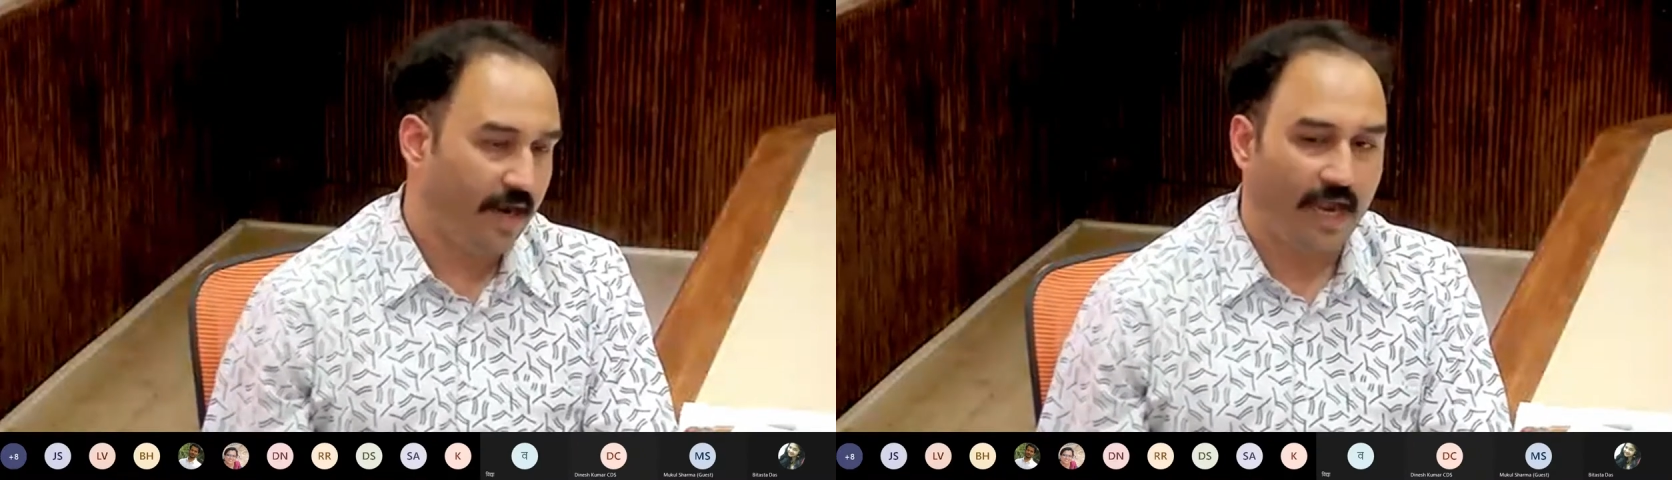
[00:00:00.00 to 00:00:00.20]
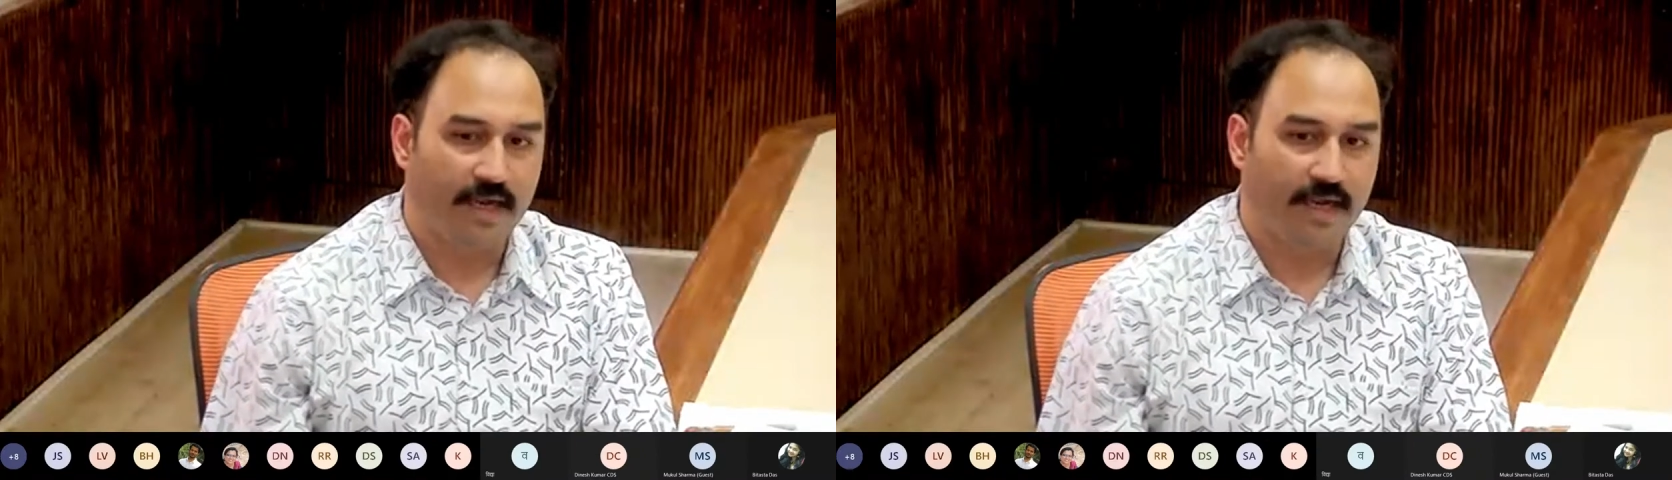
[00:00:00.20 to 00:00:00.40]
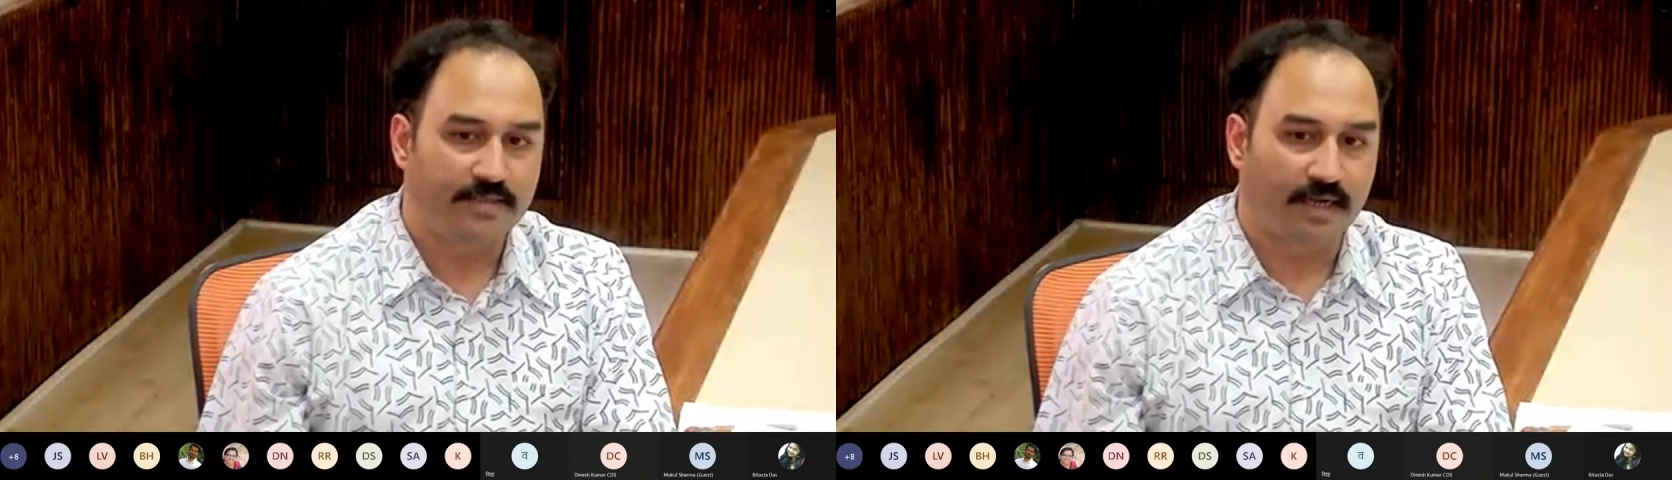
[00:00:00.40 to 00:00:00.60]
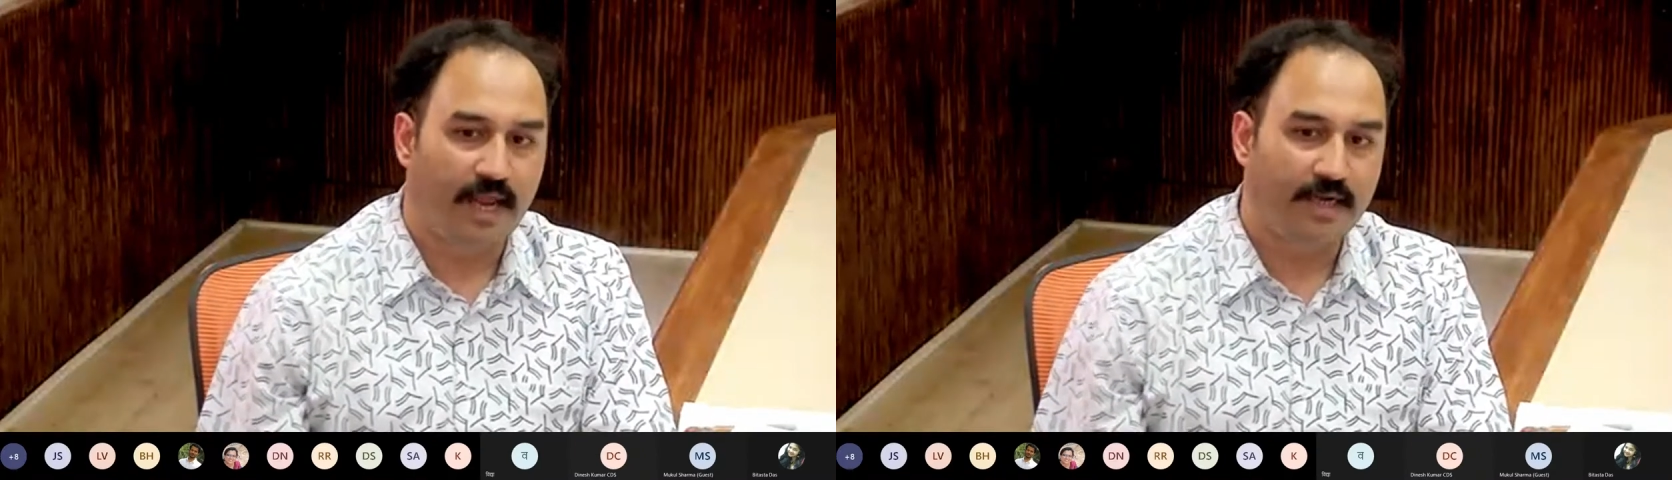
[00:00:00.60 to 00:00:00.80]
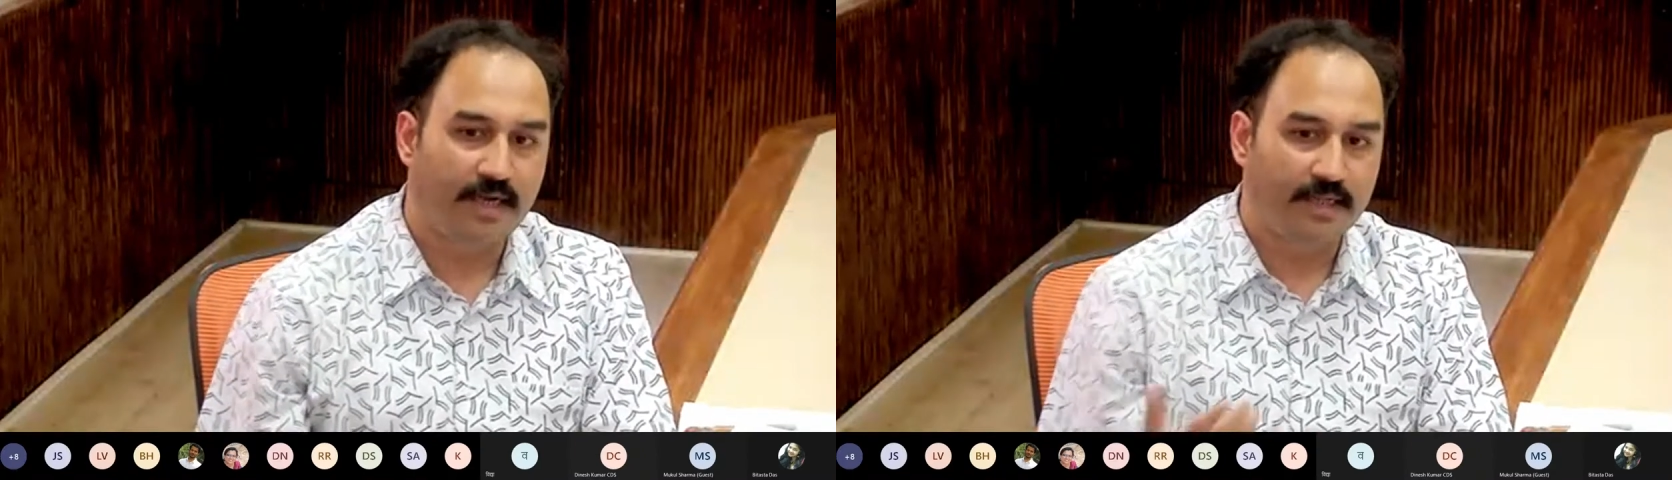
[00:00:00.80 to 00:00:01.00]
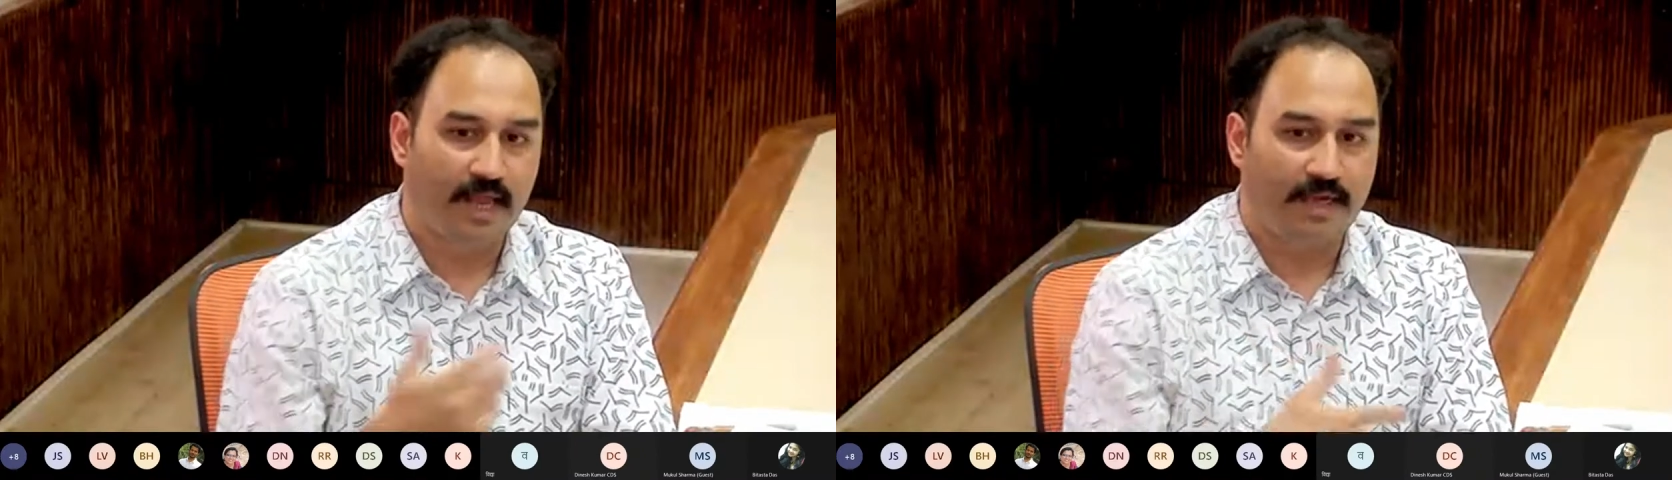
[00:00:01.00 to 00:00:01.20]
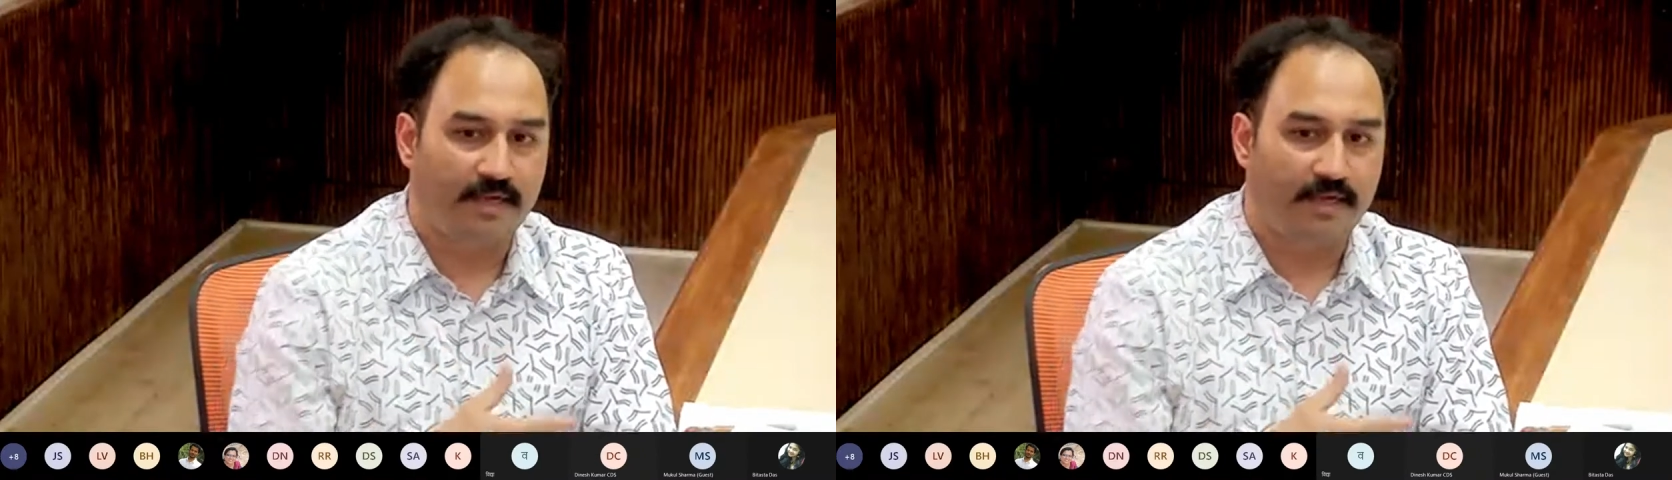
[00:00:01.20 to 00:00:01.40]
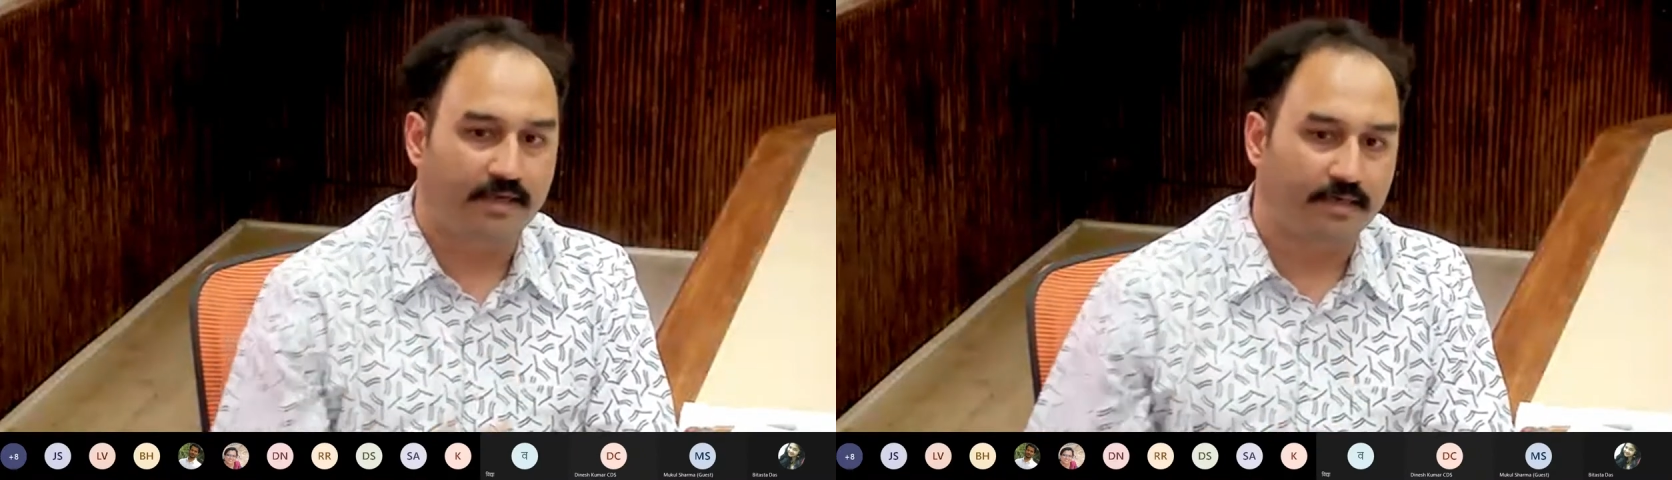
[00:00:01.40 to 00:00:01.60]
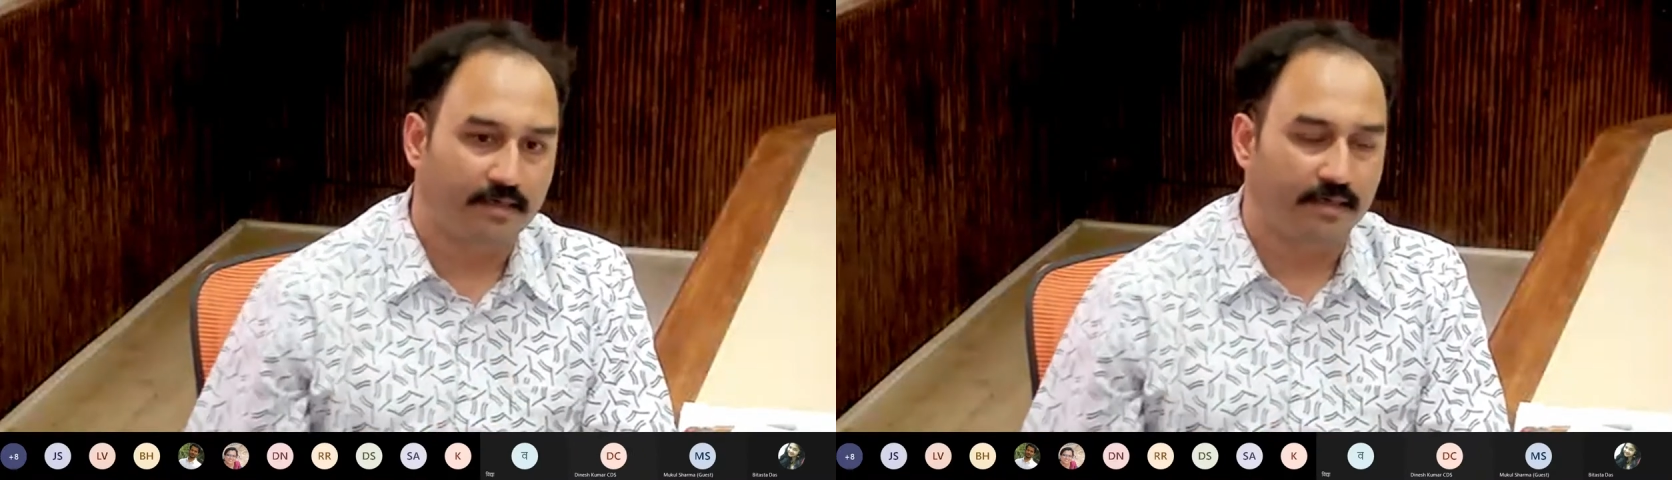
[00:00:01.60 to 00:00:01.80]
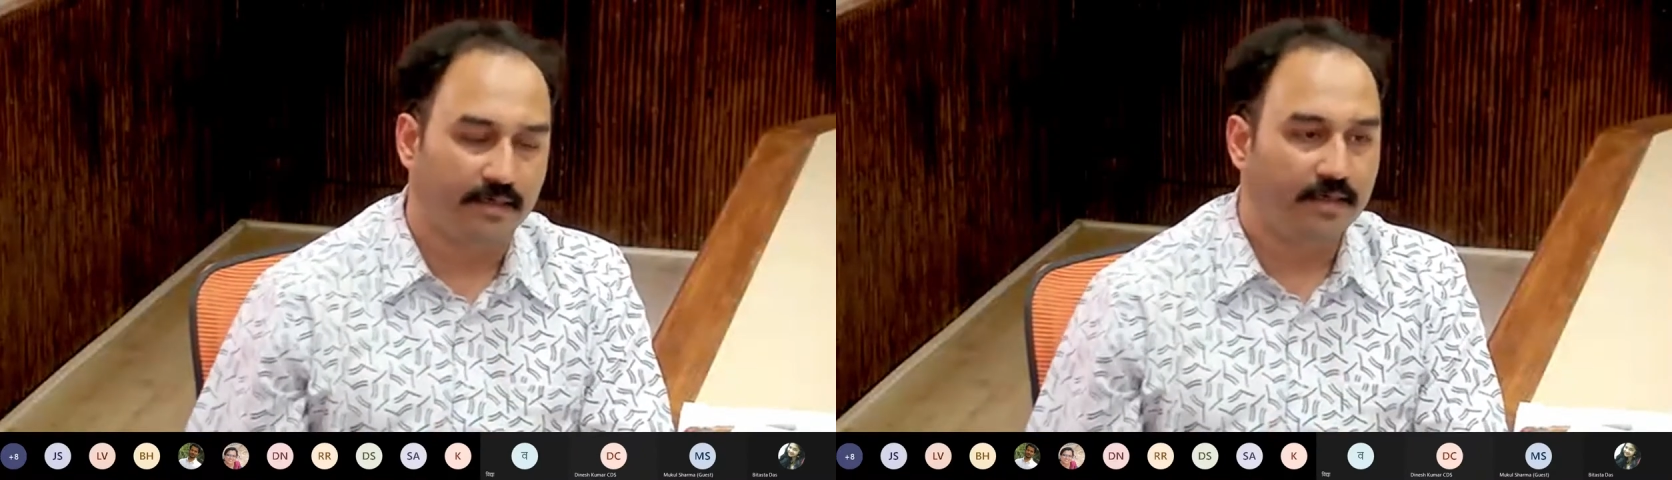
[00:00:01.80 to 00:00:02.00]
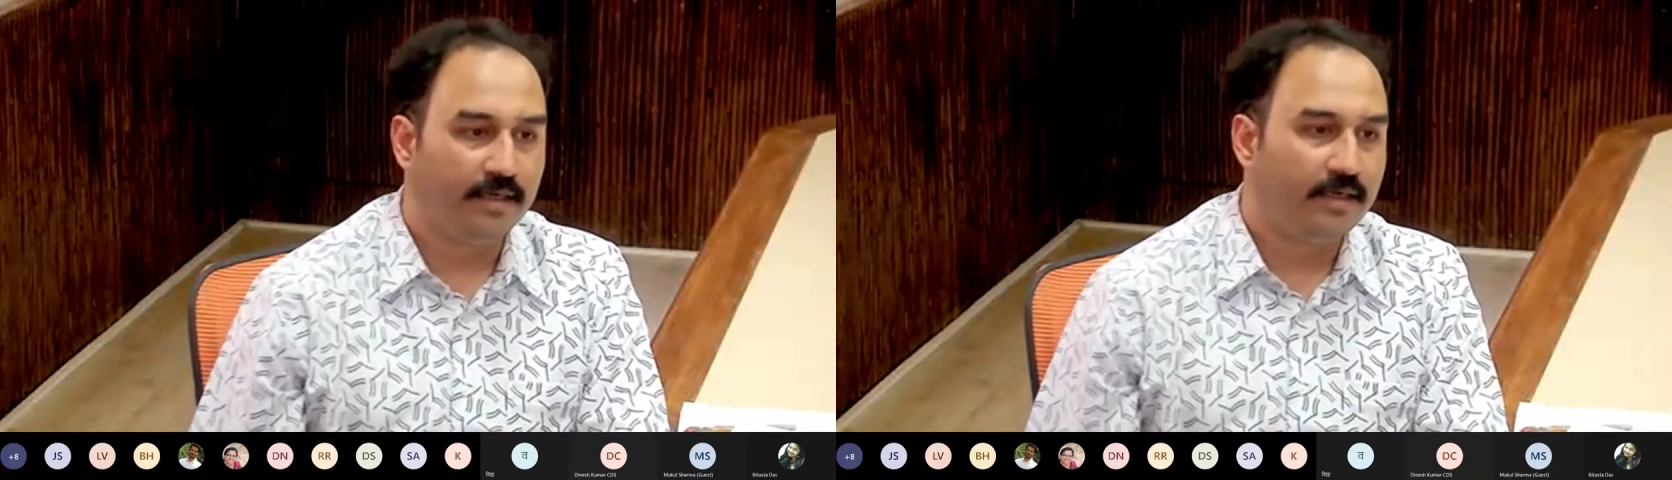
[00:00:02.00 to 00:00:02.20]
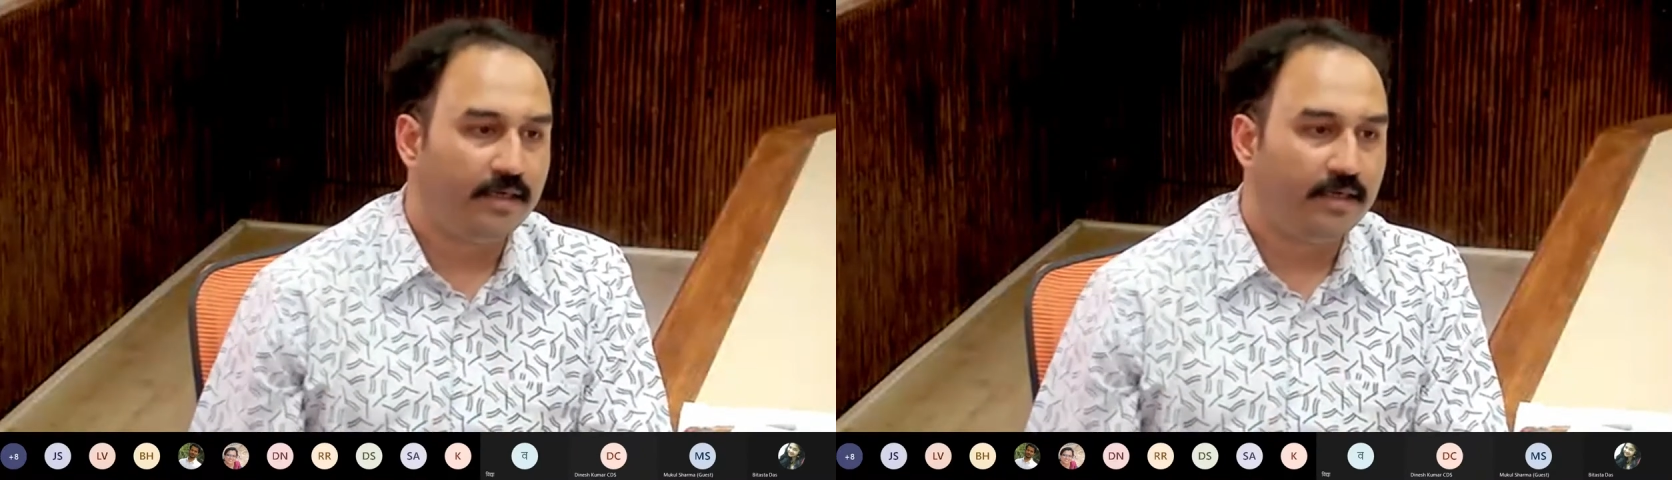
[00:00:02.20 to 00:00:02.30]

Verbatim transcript: And it's unlikely that uh,